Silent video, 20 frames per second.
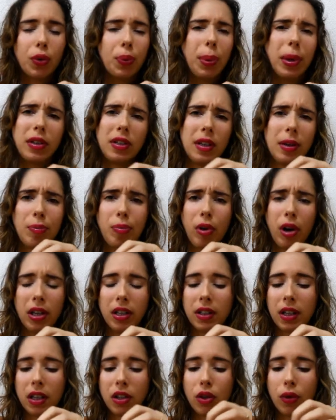for about the same
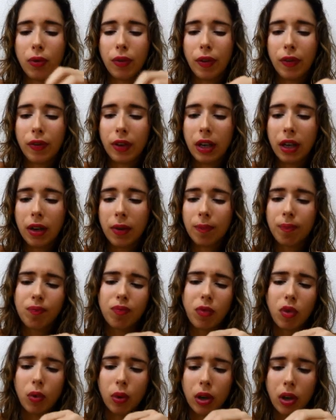price, like $2.50,
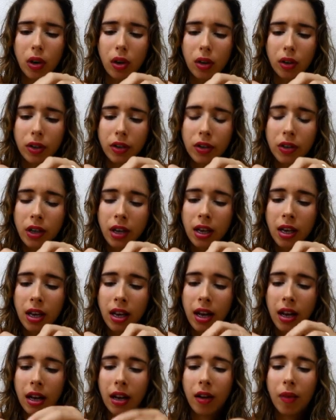$3.
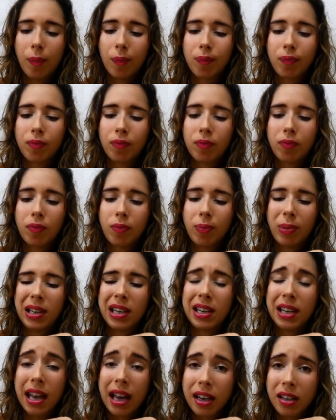
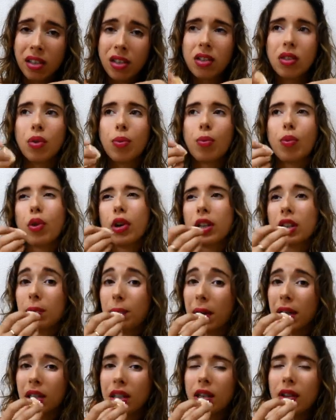Bananas are more
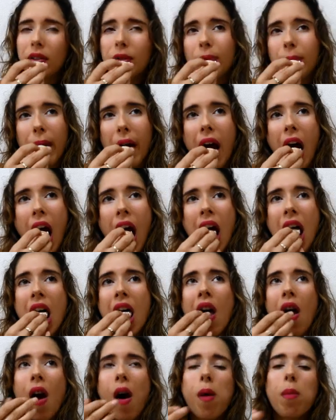expensive, but
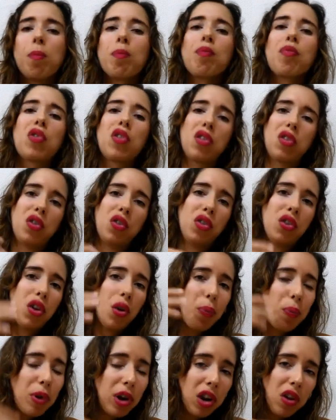they're
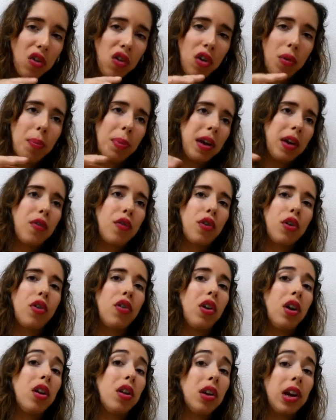still pretty cheap. Like for
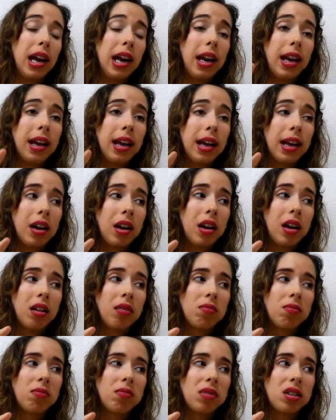$1.80, I got
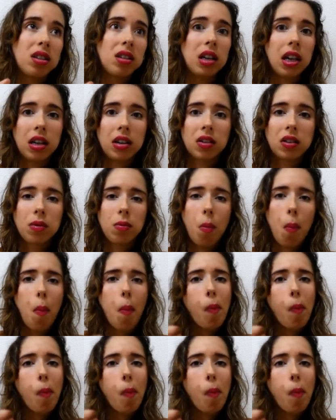6.